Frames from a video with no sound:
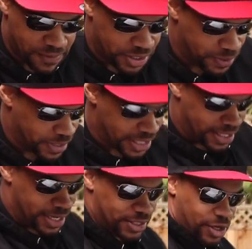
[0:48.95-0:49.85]
into it
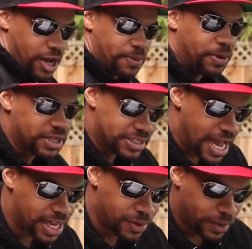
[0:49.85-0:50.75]
and talk about
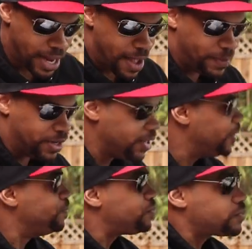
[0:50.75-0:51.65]
exactly what happened.
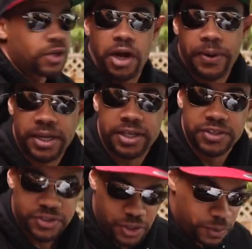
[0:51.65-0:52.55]
All right,
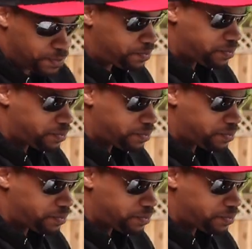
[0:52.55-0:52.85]
so